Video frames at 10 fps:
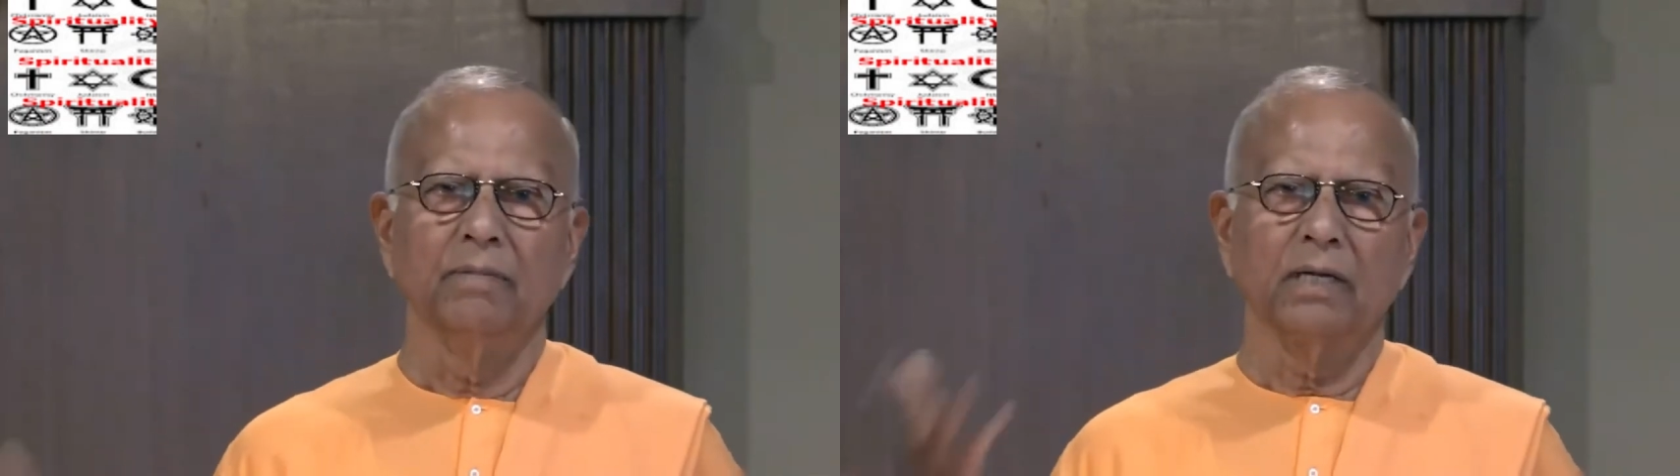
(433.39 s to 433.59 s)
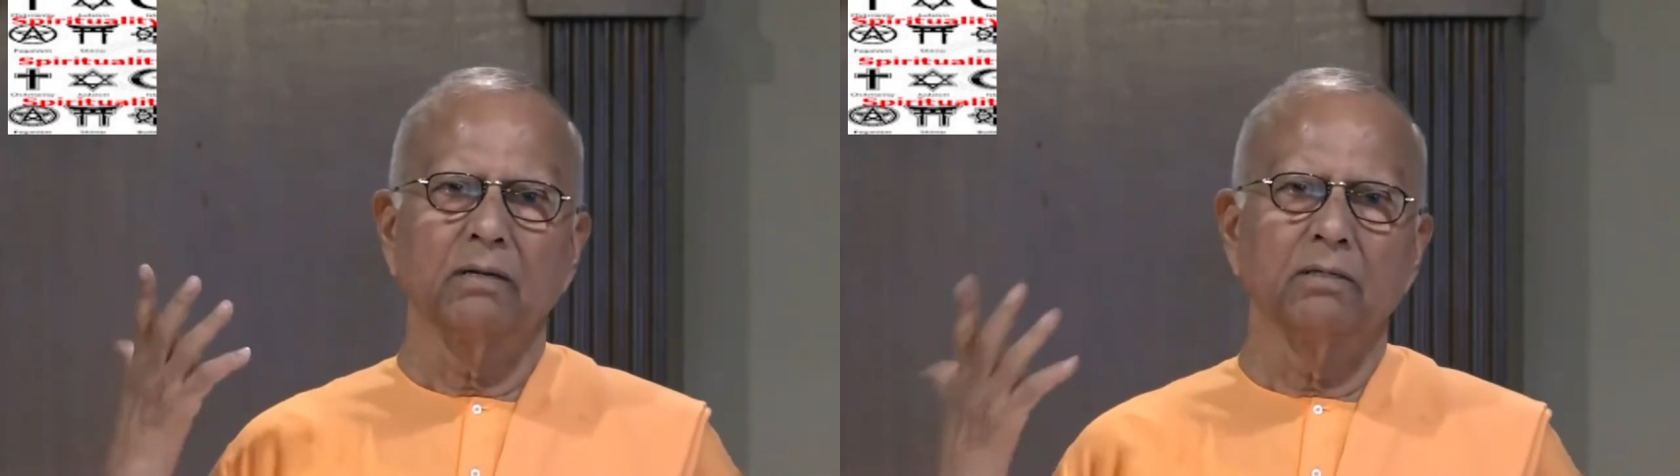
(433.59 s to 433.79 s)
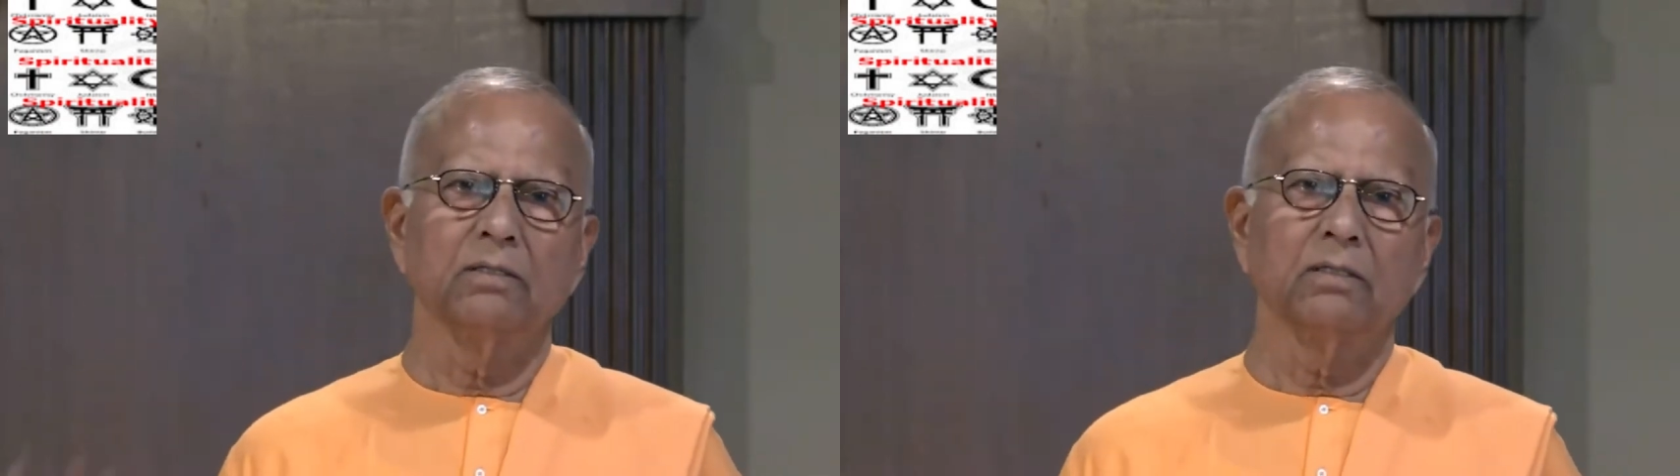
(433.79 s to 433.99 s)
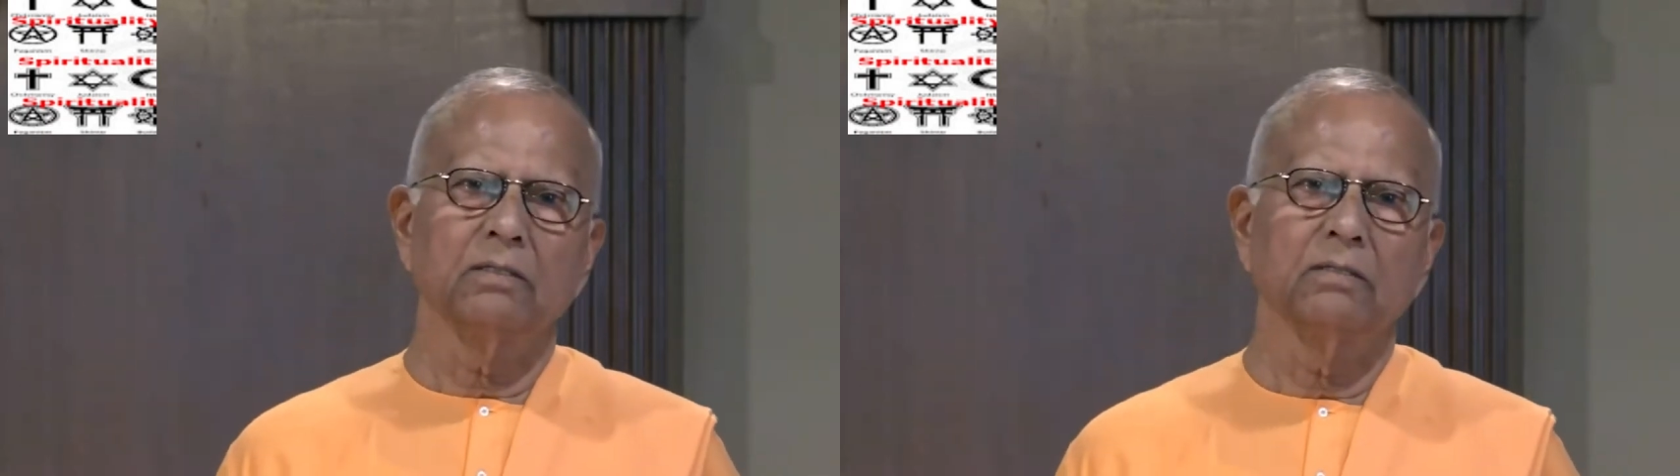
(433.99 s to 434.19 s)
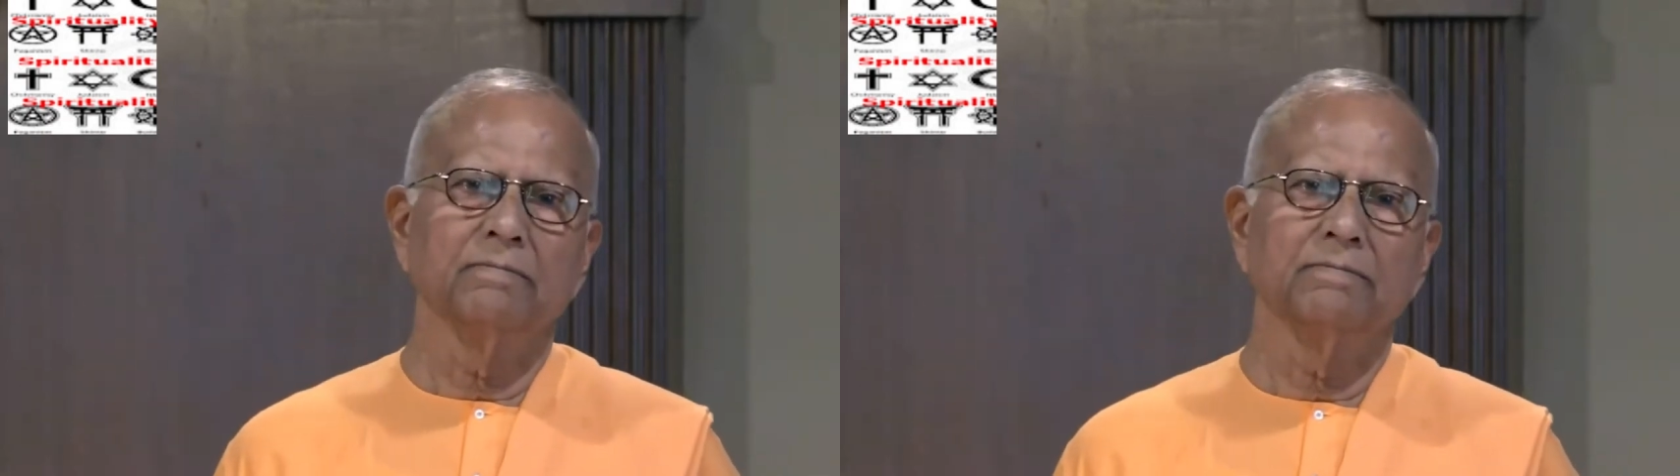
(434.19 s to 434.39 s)

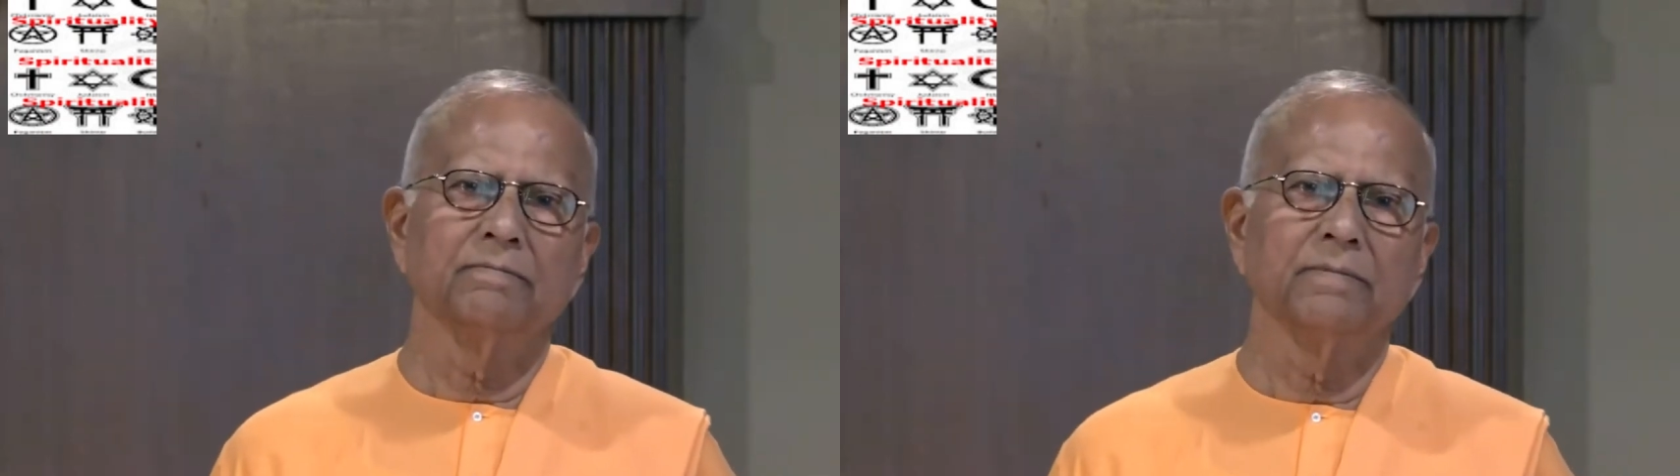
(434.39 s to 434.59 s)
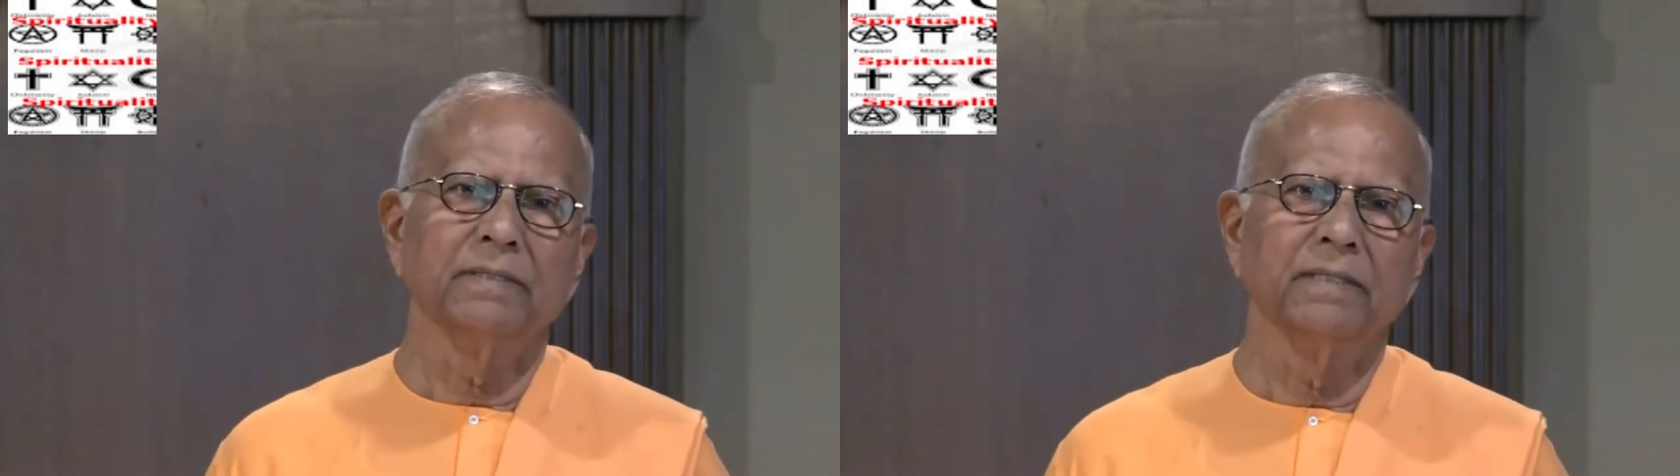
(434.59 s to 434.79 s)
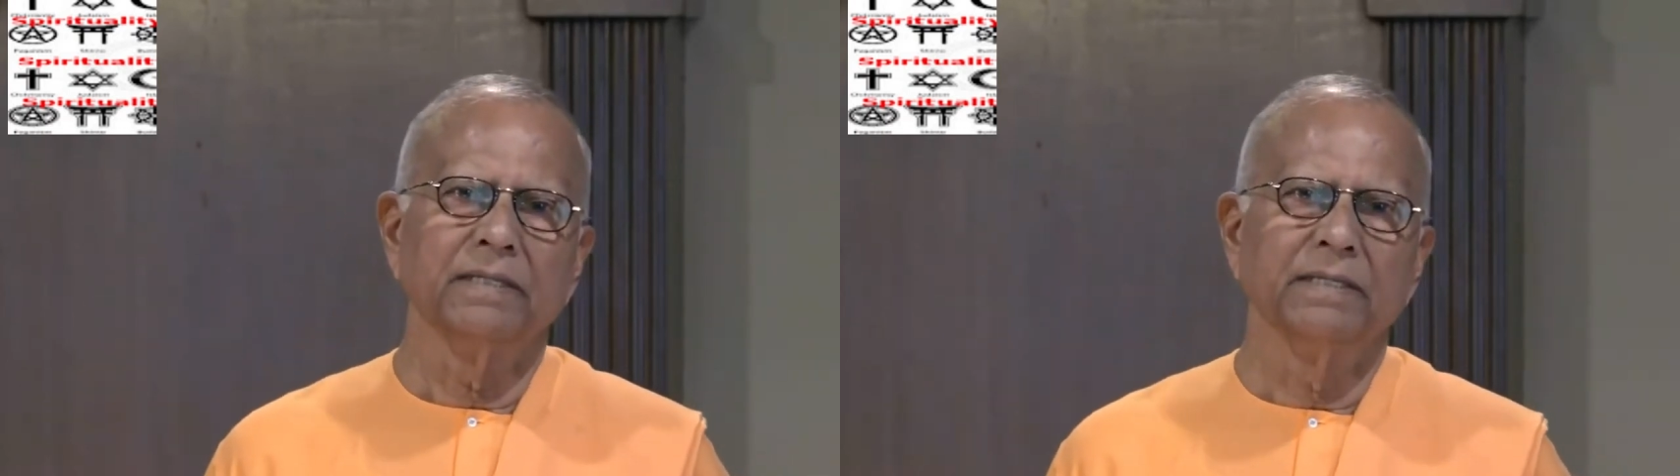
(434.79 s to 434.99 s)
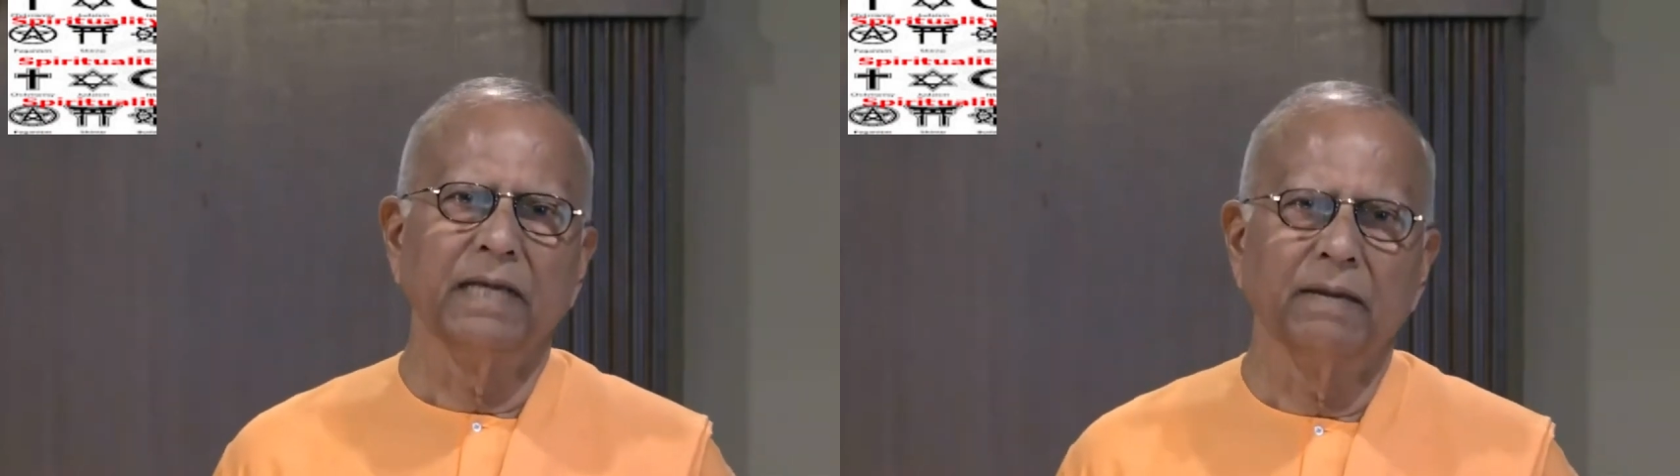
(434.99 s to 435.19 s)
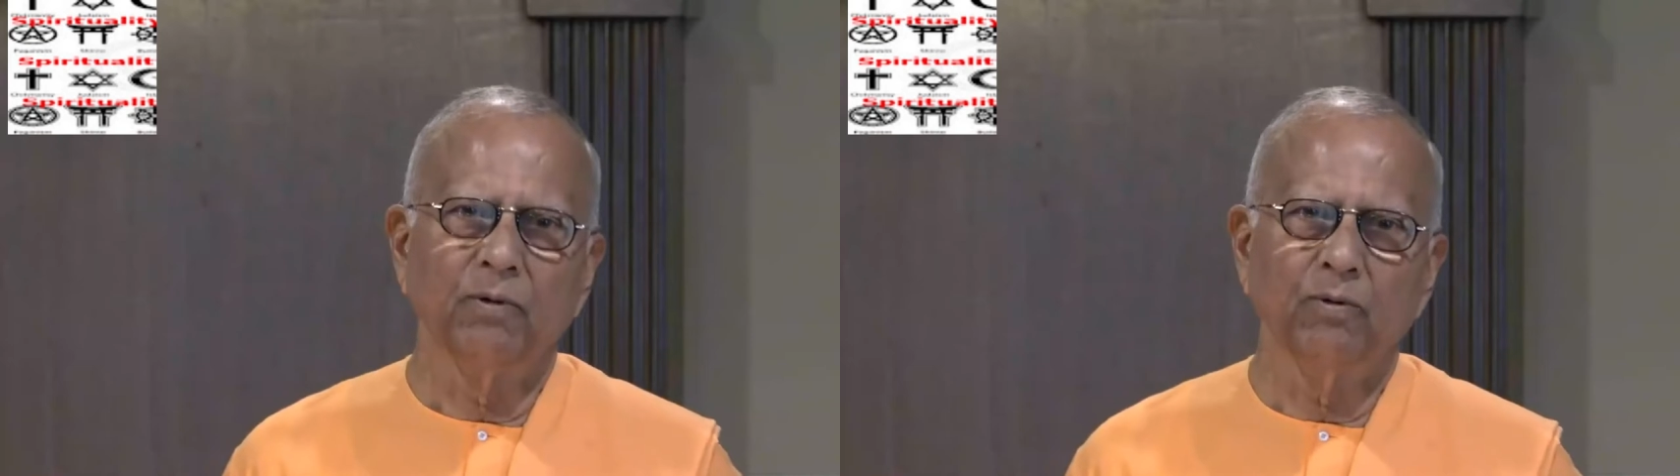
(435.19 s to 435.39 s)
Because
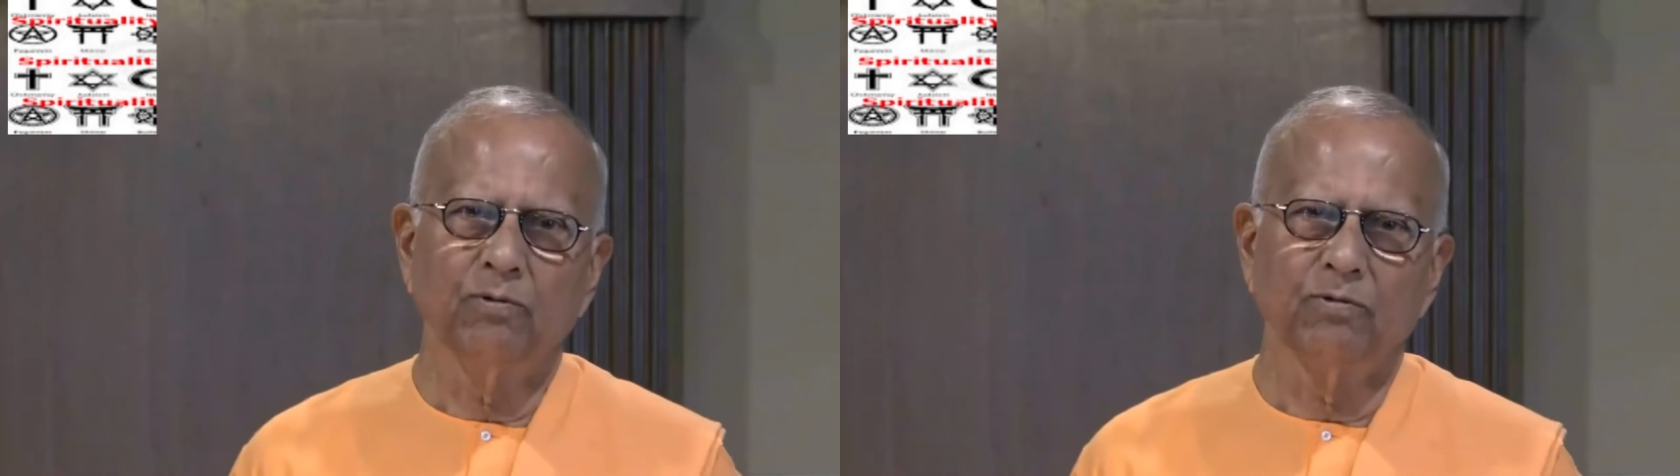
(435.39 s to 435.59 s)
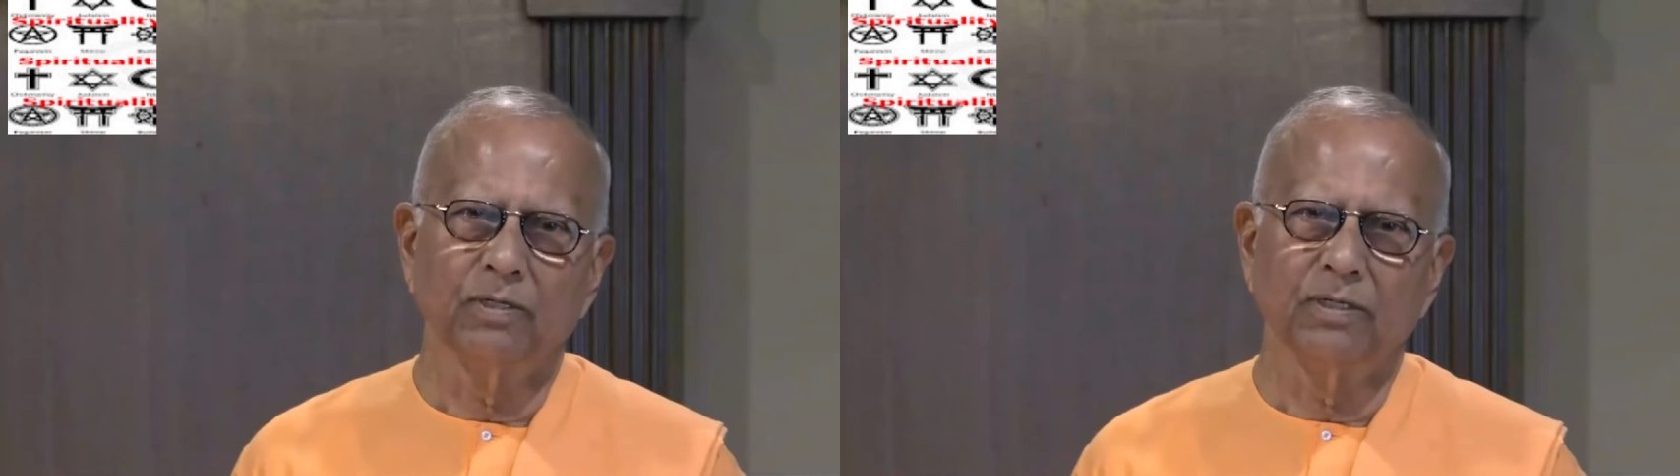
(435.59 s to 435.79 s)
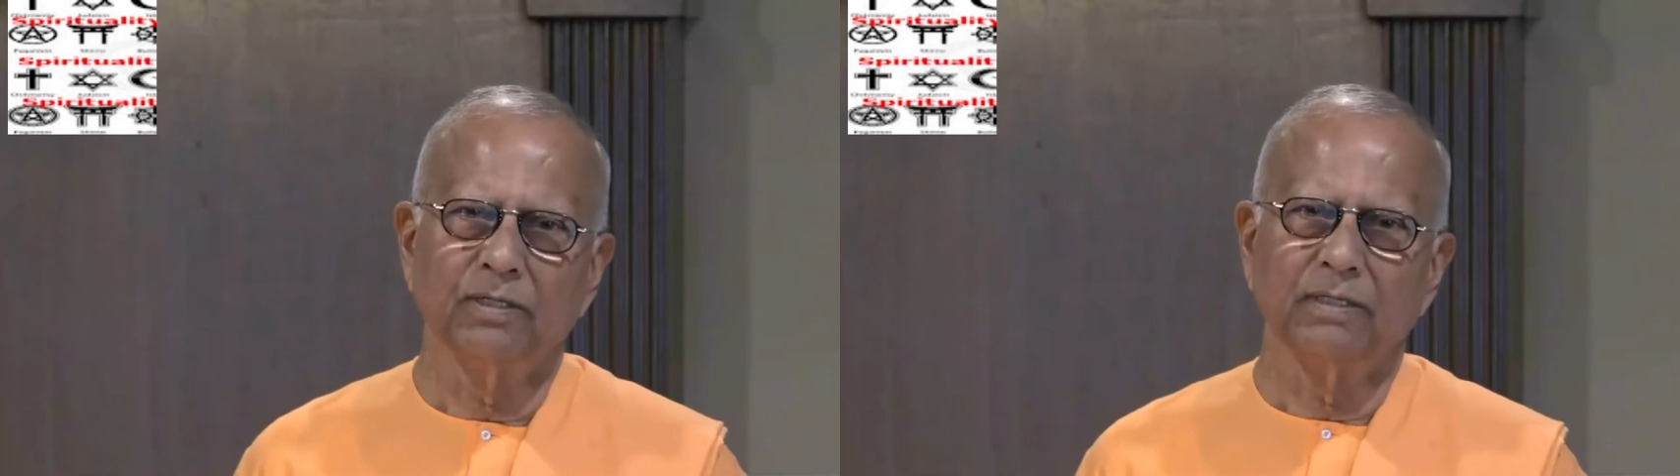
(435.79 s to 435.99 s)
the abode,